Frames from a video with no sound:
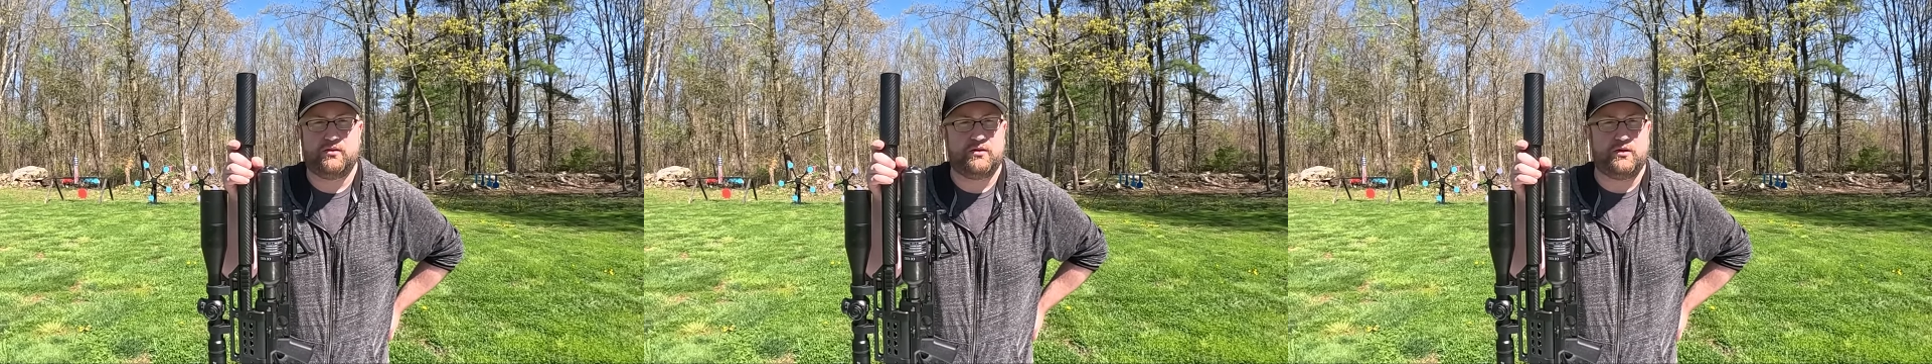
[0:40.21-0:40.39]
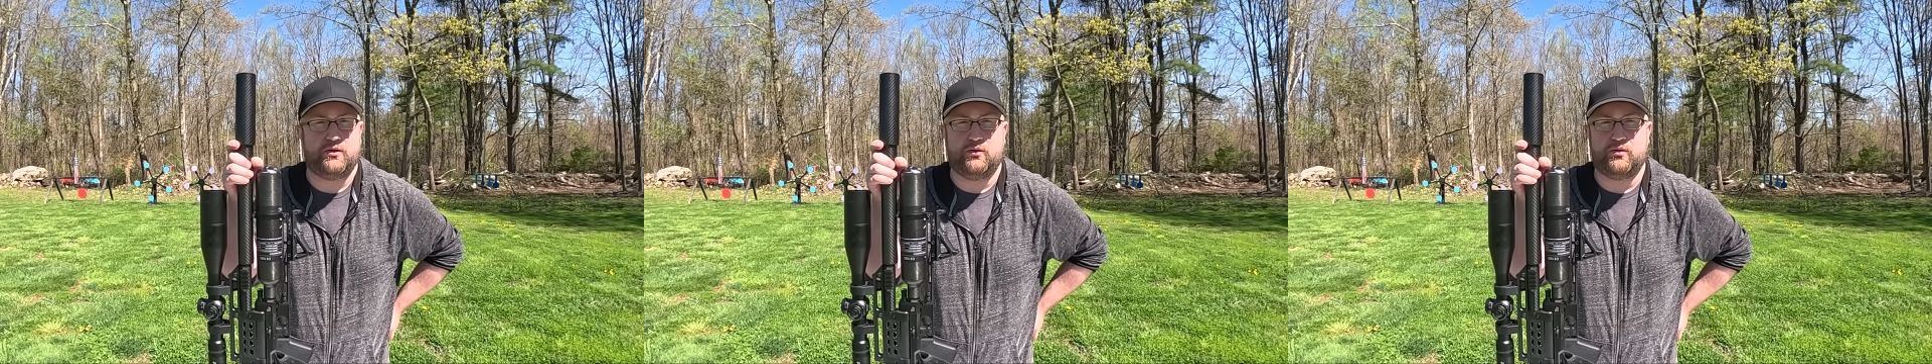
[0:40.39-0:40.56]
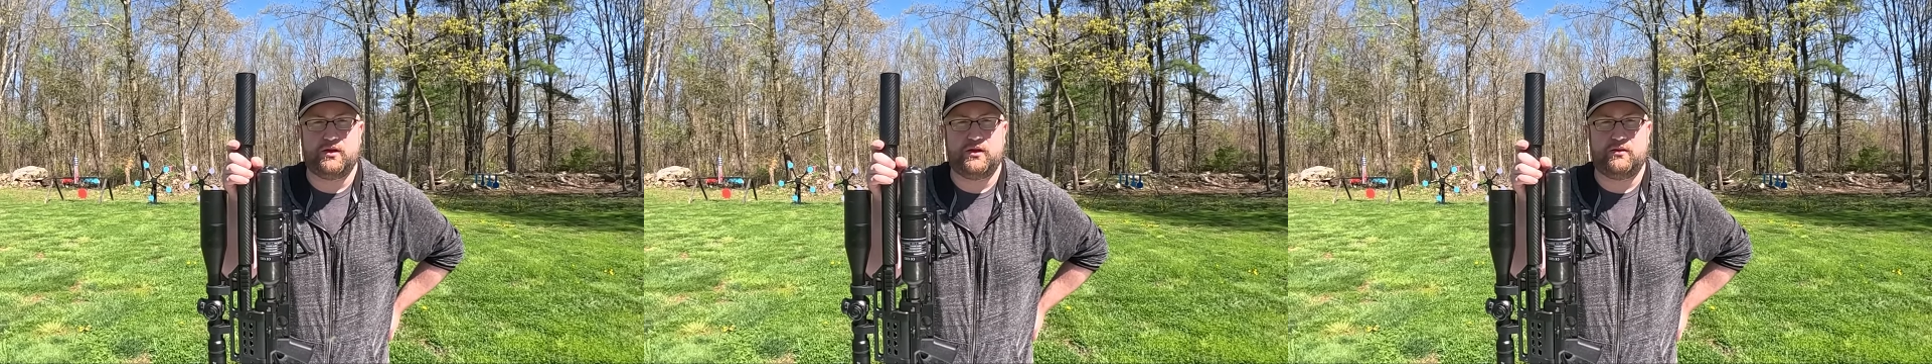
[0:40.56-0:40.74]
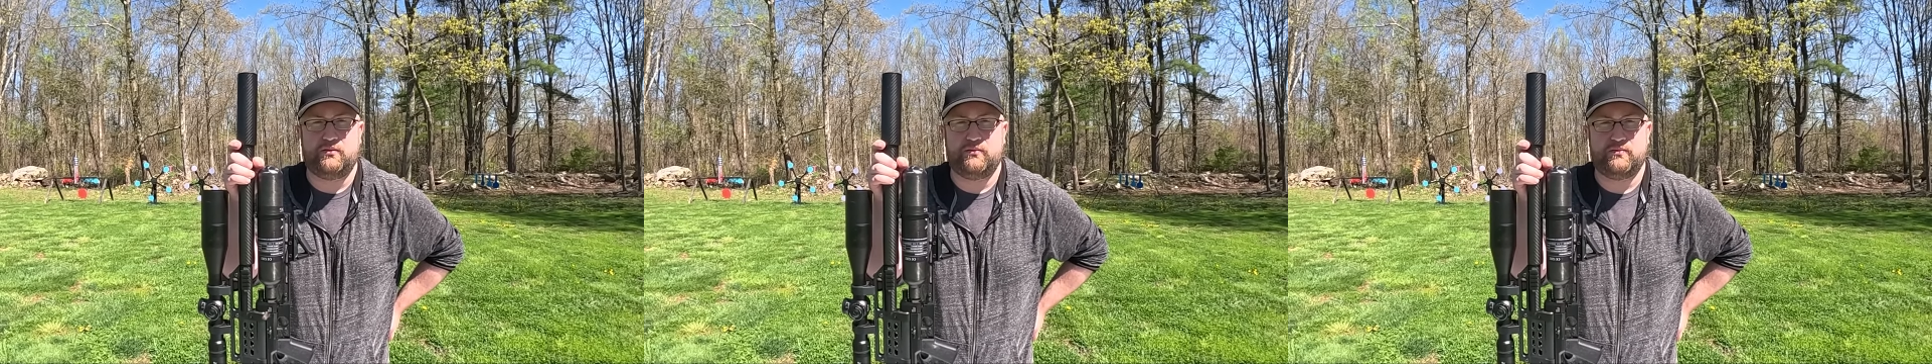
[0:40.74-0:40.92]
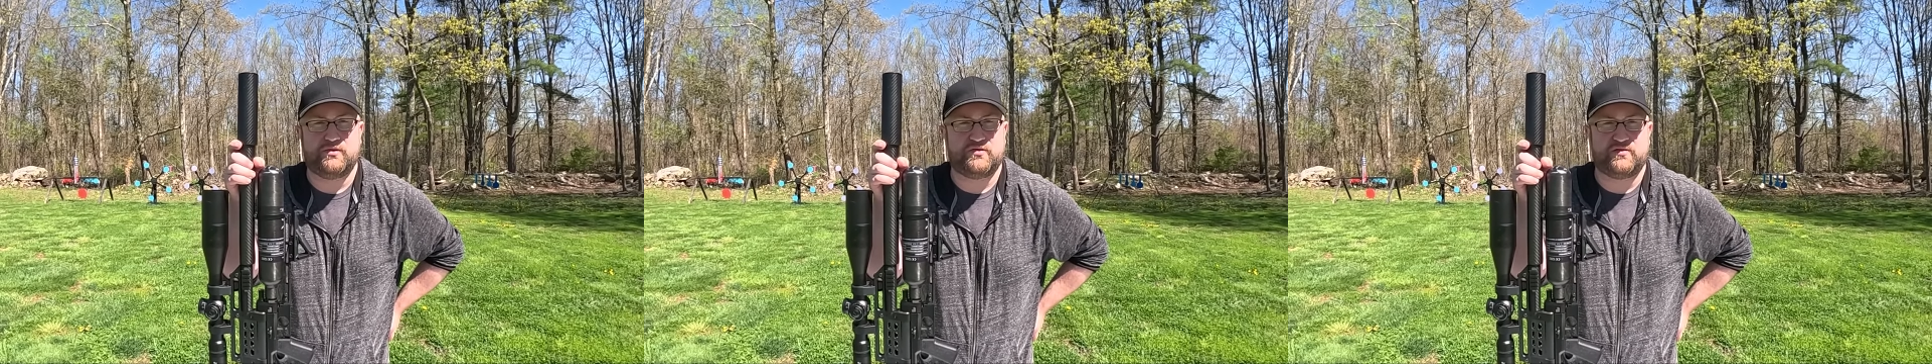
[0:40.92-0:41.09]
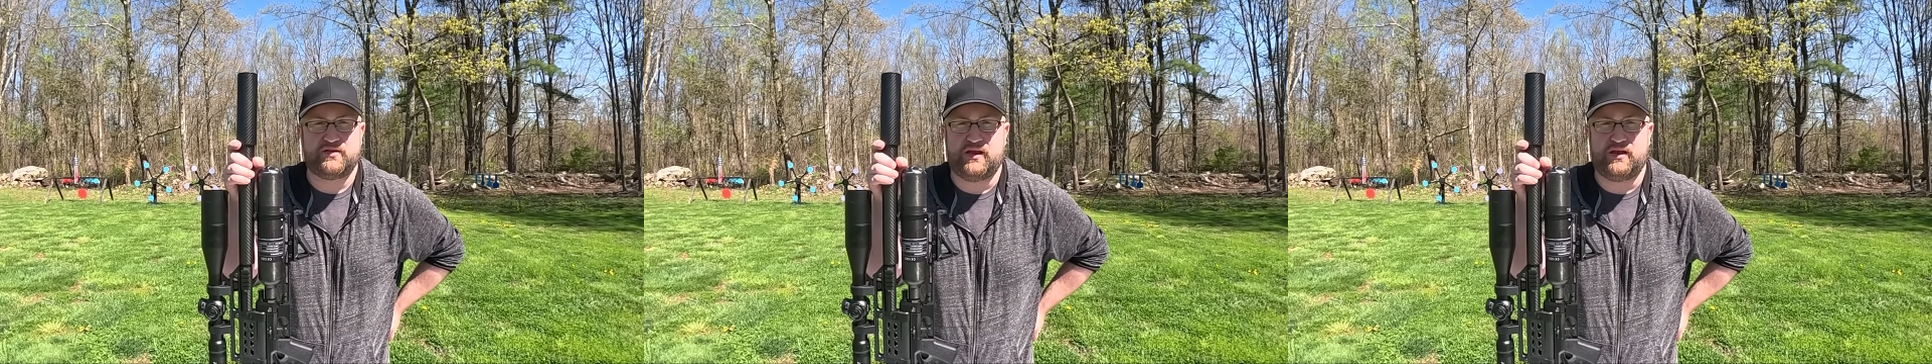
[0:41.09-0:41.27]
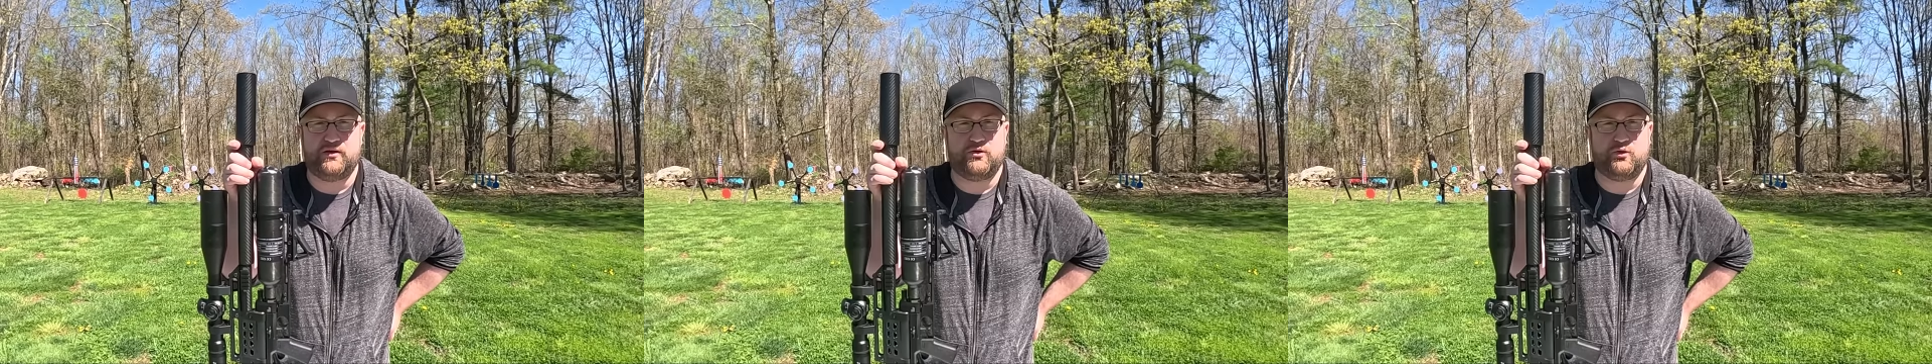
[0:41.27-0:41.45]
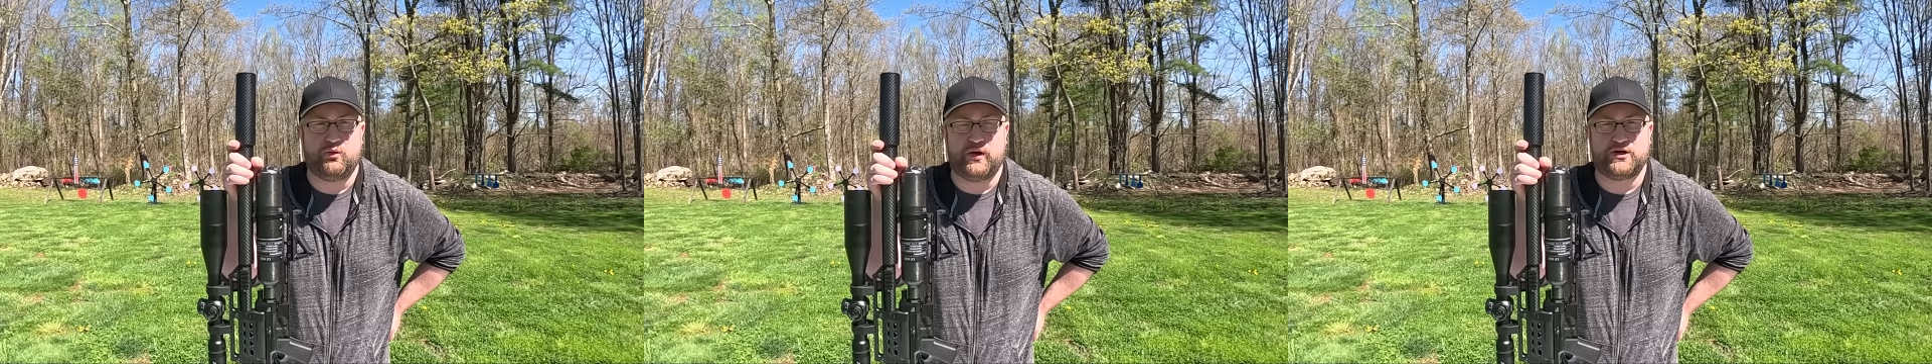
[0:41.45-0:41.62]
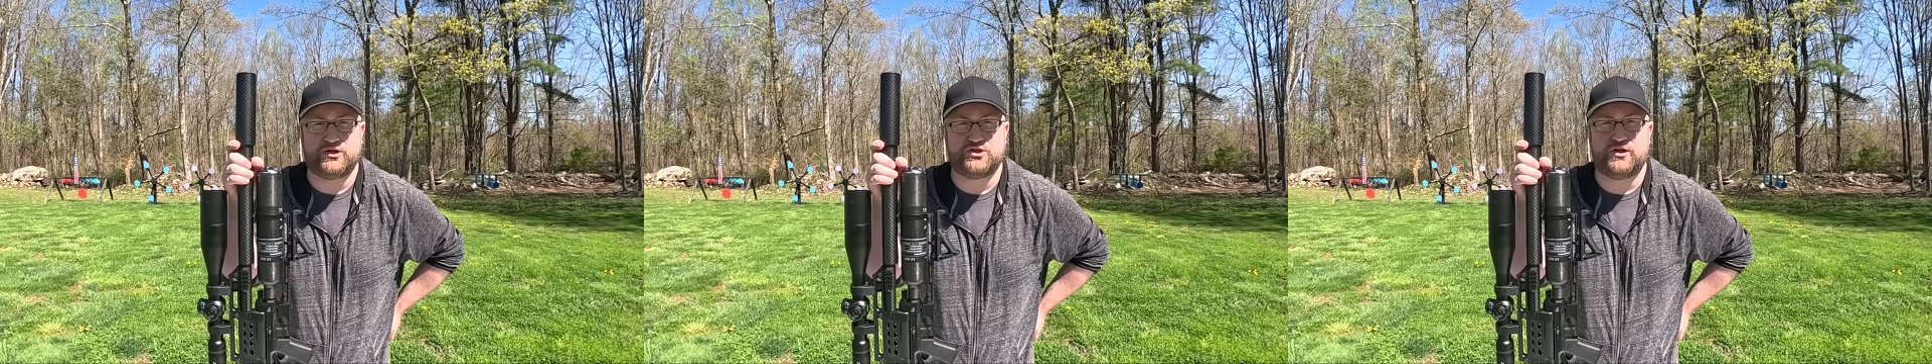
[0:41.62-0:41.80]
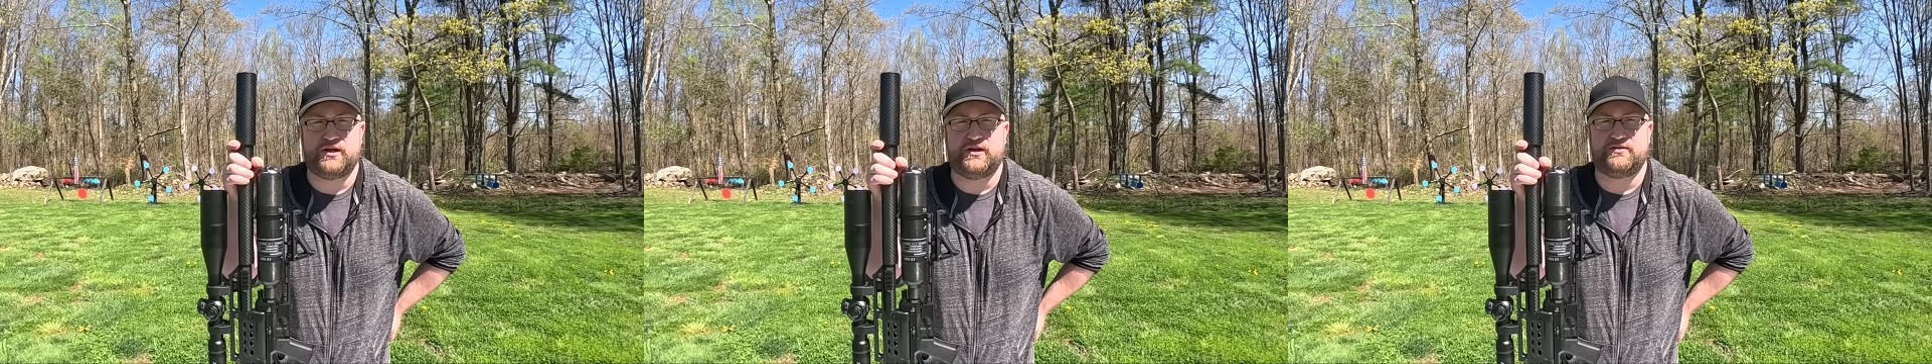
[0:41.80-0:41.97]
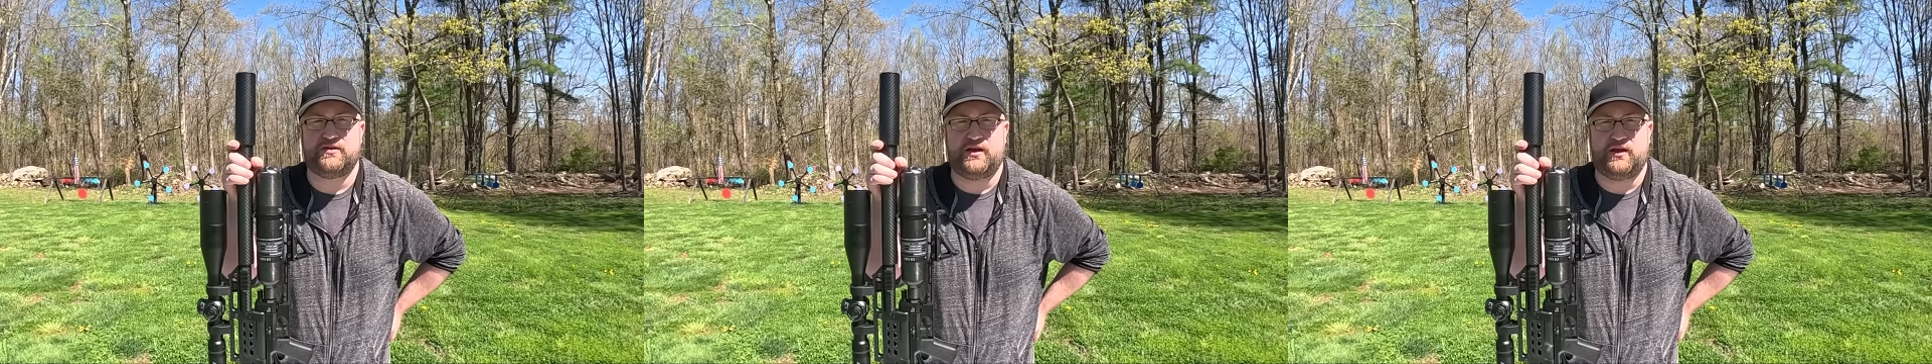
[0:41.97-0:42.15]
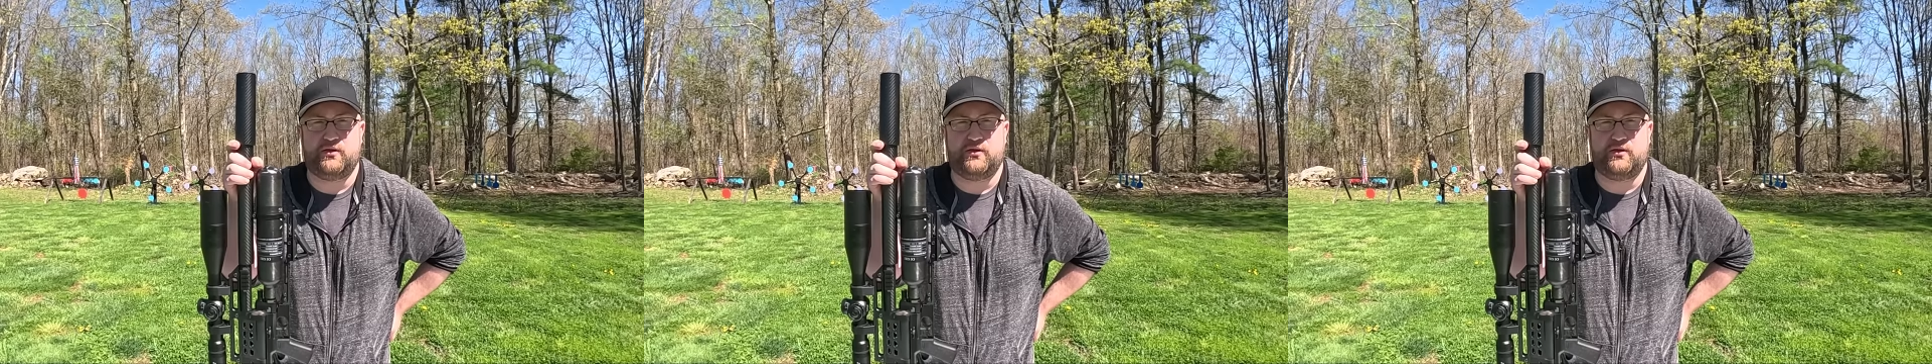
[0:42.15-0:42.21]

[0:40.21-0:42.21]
The only state in question is